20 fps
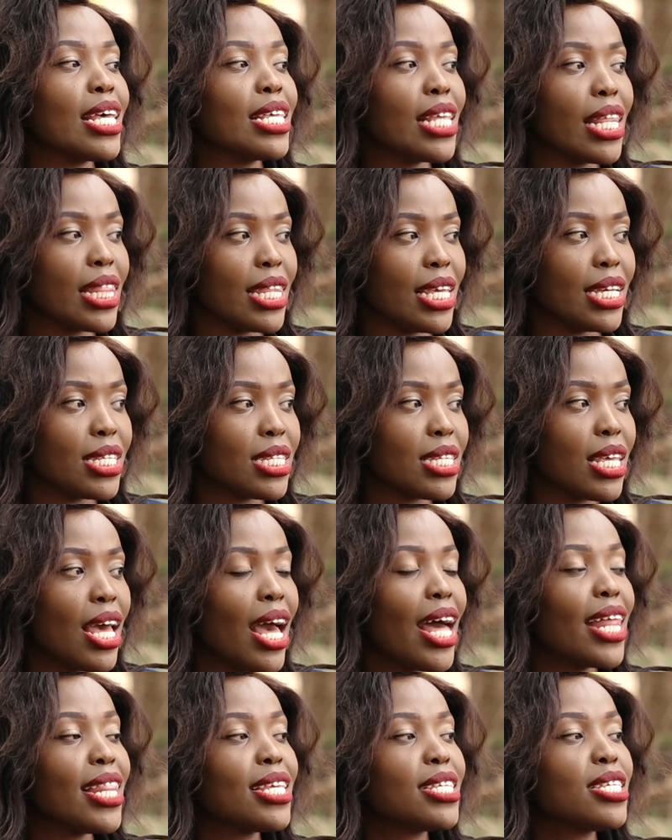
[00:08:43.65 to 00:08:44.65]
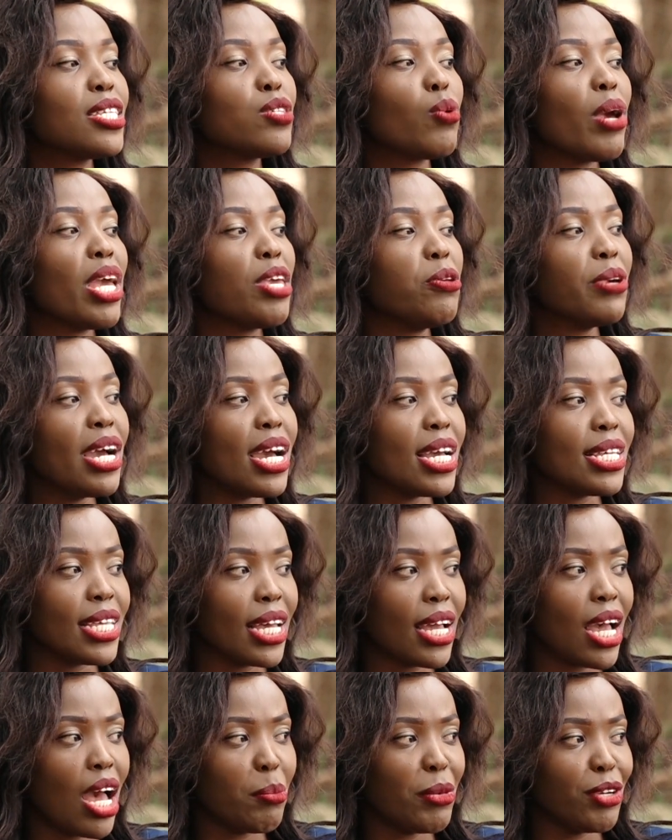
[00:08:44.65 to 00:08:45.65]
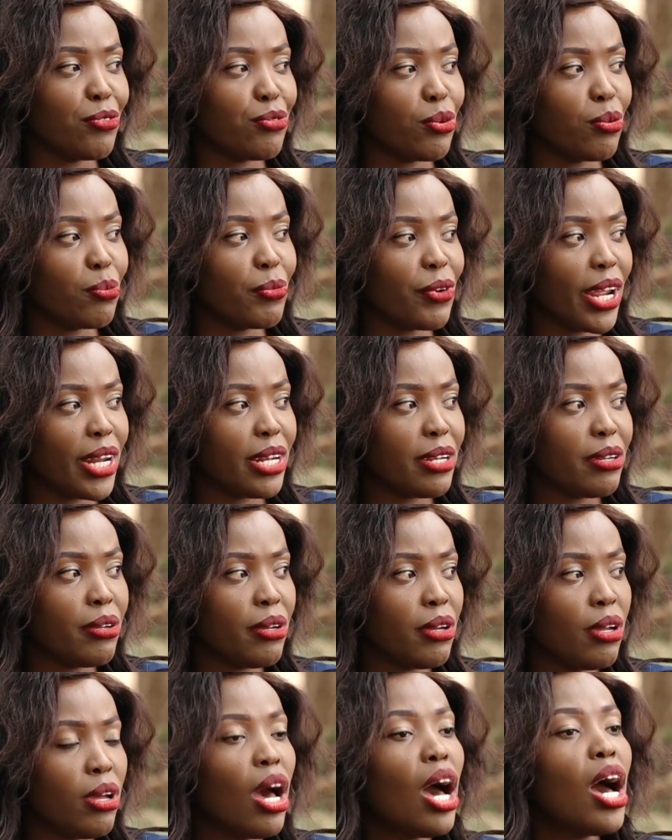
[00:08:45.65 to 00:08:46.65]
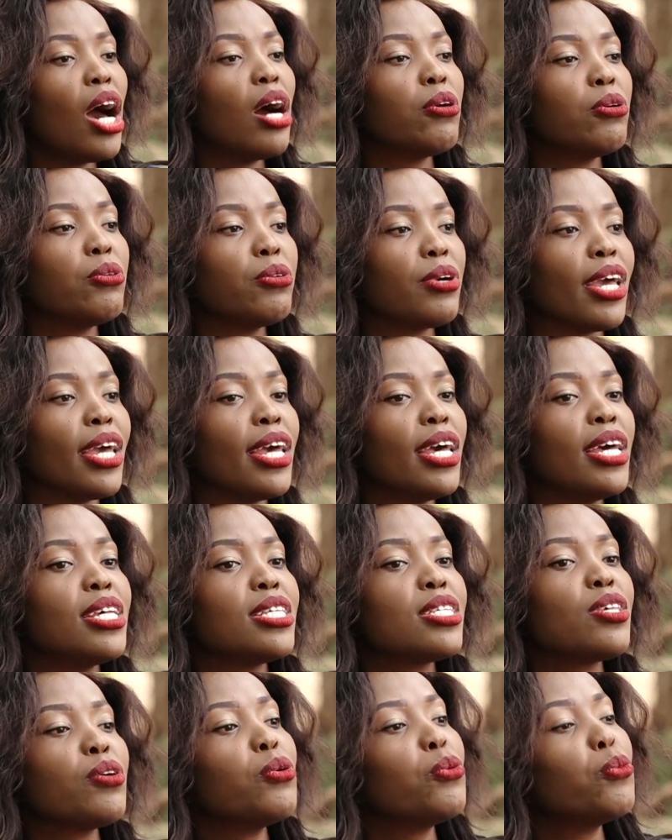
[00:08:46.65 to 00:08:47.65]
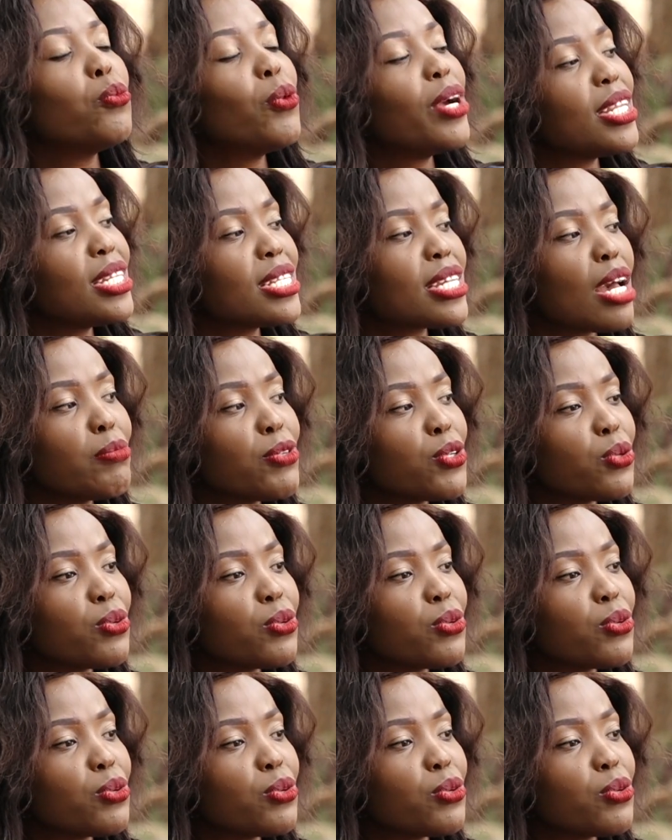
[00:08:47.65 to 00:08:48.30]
other things, and this is where you guys are coming from, right? Ah, okay. So when it comes